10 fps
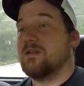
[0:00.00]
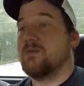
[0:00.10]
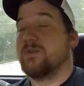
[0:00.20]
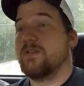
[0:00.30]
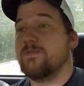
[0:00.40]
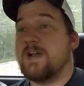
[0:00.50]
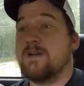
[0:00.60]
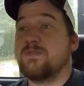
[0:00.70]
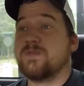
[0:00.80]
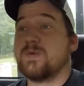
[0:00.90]
when the
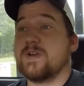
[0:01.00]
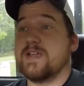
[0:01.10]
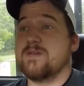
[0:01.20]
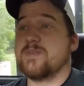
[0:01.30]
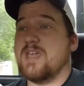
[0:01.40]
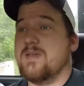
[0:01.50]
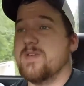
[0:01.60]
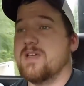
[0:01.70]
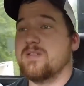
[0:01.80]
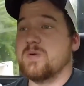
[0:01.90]
504M came
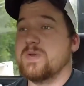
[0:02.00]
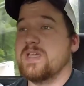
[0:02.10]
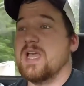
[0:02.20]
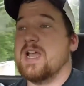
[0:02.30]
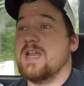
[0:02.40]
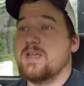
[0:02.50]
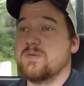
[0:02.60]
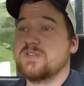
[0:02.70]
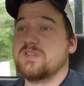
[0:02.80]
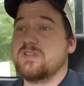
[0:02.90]
out and we got it,
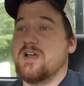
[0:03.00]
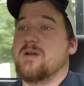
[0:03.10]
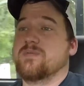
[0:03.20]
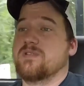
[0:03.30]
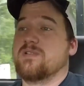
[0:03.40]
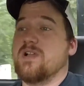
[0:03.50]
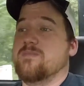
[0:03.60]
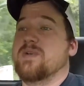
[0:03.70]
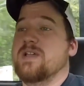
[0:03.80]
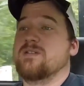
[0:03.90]
was the top of the
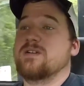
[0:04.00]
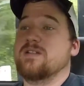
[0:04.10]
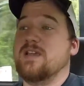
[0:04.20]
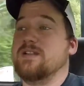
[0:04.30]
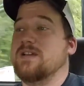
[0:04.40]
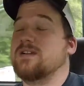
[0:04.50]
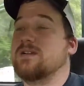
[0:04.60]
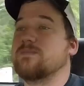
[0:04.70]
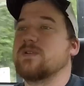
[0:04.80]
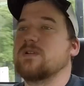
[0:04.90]
line baler at that
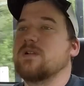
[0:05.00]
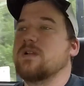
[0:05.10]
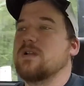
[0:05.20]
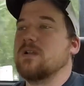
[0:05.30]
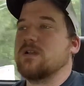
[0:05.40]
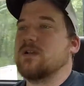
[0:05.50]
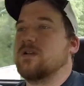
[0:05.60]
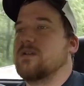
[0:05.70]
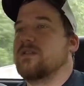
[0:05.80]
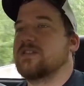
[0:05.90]
time.
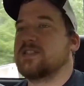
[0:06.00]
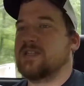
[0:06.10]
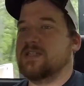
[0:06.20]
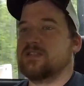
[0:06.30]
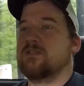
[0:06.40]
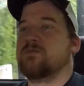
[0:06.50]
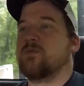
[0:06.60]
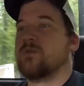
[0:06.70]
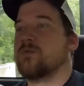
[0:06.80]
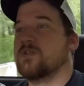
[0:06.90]
The
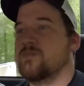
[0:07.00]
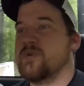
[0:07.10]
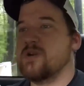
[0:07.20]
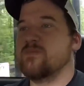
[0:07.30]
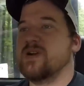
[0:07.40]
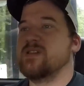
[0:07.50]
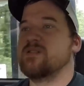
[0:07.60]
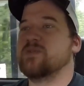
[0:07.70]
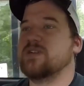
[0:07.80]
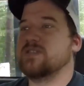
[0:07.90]
604 was a better
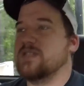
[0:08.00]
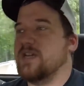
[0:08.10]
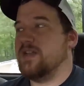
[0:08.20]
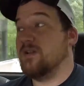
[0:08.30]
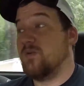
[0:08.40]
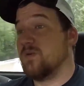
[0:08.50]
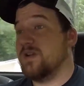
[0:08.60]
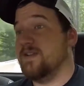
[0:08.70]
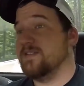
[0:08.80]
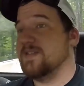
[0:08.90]
baler because it had the core
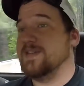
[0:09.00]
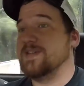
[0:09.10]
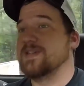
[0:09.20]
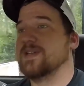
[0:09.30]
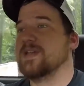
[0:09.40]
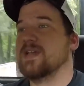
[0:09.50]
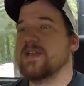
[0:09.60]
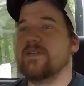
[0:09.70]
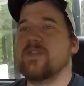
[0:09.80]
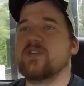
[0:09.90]
density.
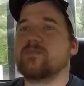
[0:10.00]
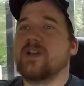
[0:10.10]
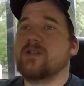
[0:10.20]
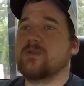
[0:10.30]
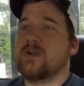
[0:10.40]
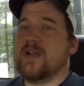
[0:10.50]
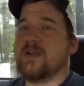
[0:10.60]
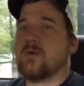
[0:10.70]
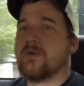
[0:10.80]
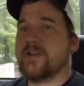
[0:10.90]
If this baler would
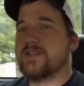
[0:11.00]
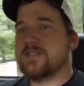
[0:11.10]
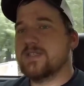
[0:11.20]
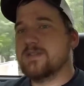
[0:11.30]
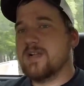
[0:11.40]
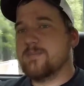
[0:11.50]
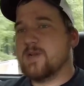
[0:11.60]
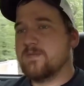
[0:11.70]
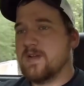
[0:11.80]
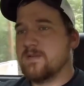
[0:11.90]
have had core density like
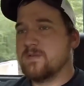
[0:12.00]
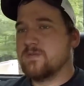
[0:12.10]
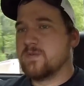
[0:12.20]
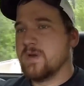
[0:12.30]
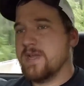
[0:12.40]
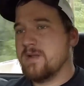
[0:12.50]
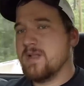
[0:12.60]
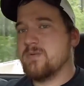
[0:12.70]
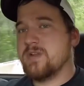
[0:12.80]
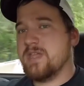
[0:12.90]
my
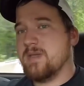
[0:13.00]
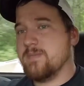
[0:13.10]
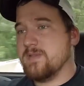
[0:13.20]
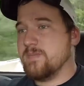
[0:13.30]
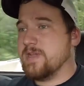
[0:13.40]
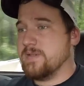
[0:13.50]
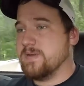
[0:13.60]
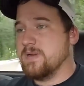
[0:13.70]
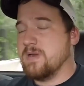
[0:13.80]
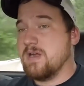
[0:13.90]
504L, I would have kept the
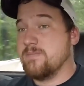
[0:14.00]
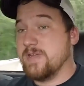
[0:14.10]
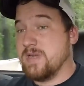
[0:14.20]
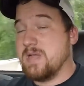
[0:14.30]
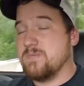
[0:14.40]
baler. I mean, I